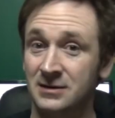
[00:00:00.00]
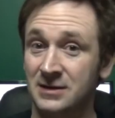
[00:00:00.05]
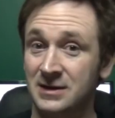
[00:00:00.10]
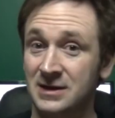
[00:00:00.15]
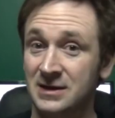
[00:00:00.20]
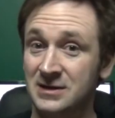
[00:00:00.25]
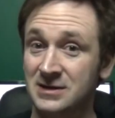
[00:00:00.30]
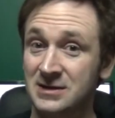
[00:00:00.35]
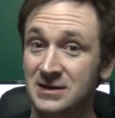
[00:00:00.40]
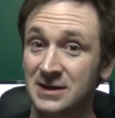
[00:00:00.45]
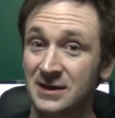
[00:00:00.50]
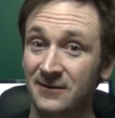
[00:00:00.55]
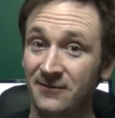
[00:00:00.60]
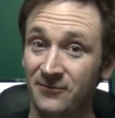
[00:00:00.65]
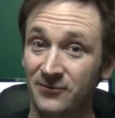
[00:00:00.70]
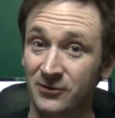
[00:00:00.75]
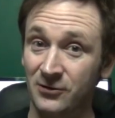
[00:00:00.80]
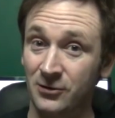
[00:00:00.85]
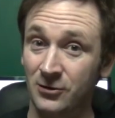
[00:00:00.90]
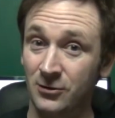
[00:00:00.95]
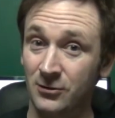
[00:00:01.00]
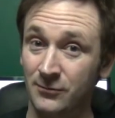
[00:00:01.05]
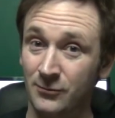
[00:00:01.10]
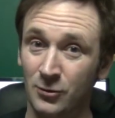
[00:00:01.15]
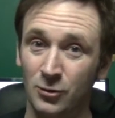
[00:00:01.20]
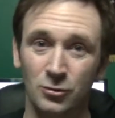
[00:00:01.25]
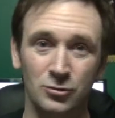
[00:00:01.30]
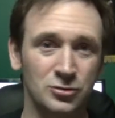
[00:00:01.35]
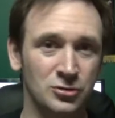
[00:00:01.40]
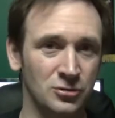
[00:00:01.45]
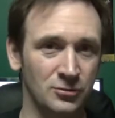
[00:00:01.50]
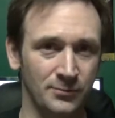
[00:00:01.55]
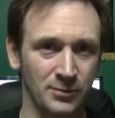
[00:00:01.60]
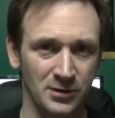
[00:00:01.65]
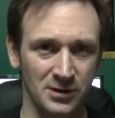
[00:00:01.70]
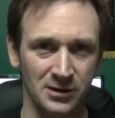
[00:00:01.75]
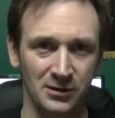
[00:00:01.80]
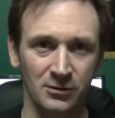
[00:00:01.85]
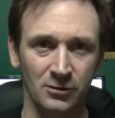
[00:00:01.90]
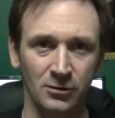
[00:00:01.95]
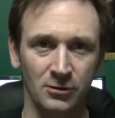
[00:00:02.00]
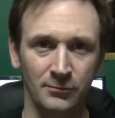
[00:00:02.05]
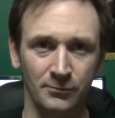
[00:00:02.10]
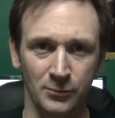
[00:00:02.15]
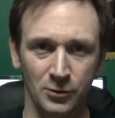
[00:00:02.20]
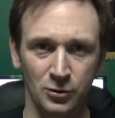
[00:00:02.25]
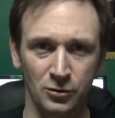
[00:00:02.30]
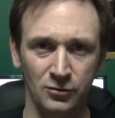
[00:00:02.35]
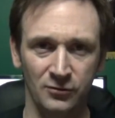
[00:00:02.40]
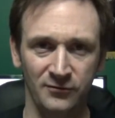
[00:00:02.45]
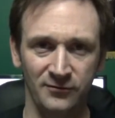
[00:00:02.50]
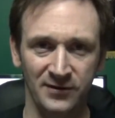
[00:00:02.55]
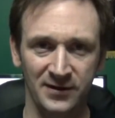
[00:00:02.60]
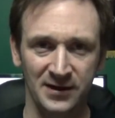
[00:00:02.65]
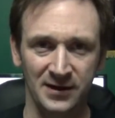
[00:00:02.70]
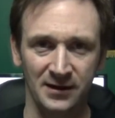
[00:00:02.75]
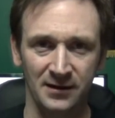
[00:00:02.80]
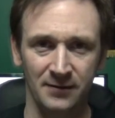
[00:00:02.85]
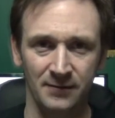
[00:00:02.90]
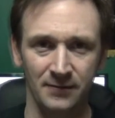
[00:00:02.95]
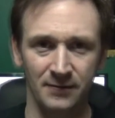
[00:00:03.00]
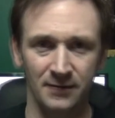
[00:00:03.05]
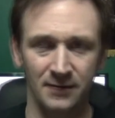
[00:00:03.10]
Disney film, or superhero movie.